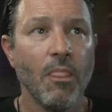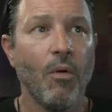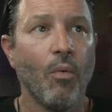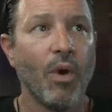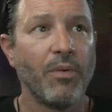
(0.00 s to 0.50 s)

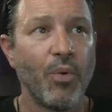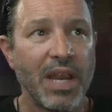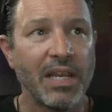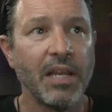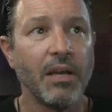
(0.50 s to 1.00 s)
When
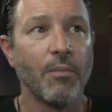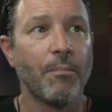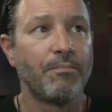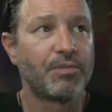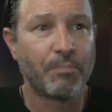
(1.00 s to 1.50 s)
we
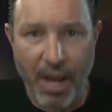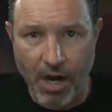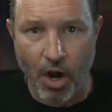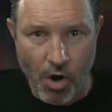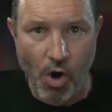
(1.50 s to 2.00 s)
pick
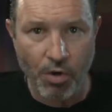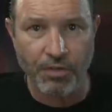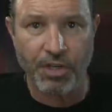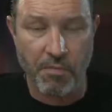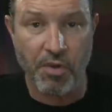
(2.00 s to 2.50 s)
our own
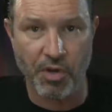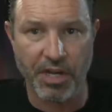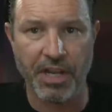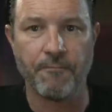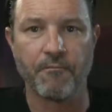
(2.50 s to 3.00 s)

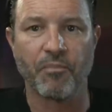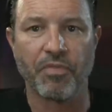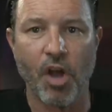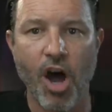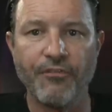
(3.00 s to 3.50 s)
community
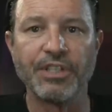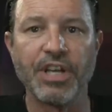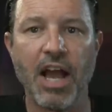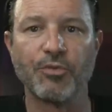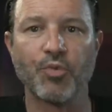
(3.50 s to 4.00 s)

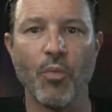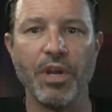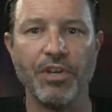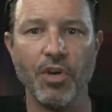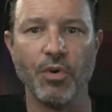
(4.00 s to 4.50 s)
oftentimes what we
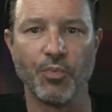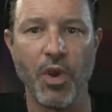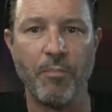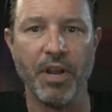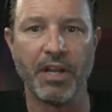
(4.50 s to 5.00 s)
do is we
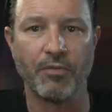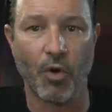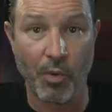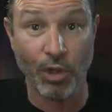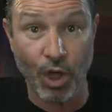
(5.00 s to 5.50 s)
pick or
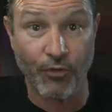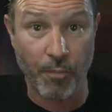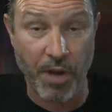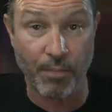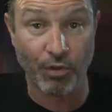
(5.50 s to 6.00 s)
we look for
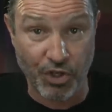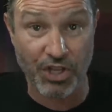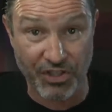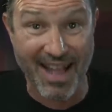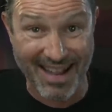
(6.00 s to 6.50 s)
people
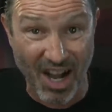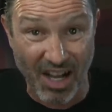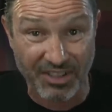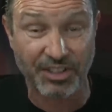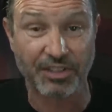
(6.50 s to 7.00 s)
just like
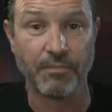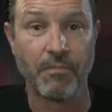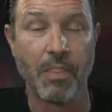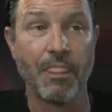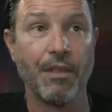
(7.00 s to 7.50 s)
us.
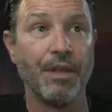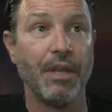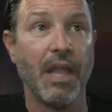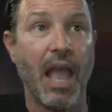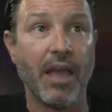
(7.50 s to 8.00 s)

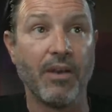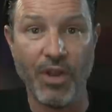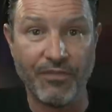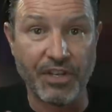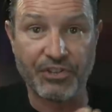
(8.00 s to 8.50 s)
And
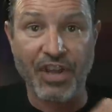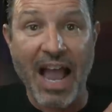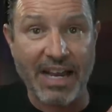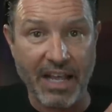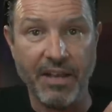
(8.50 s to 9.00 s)

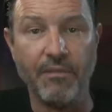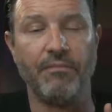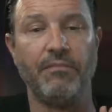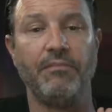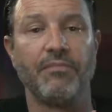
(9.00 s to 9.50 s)
decided
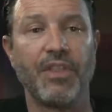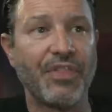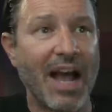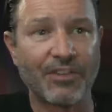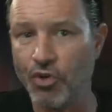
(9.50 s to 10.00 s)
that
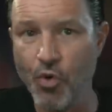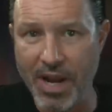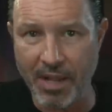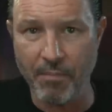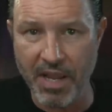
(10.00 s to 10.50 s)
that's who we
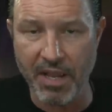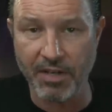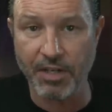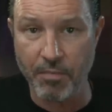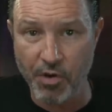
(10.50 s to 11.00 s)
can be in
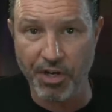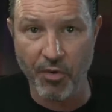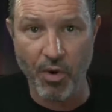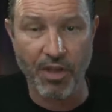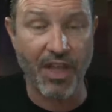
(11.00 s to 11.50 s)
community
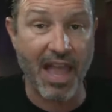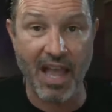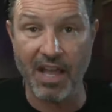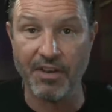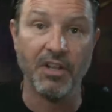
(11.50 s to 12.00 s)
with
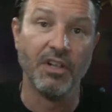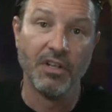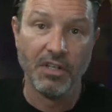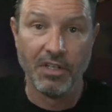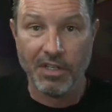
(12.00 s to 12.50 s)
and,
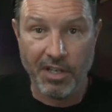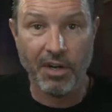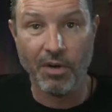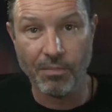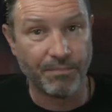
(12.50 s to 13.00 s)
you
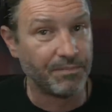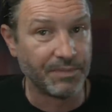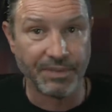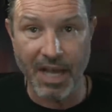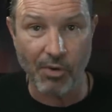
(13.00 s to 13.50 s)
know,
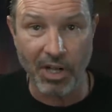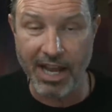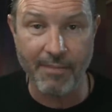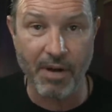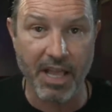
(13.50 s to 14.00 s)
not really
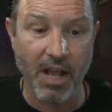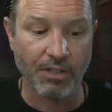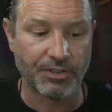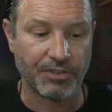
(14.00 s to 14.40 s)
anybody else.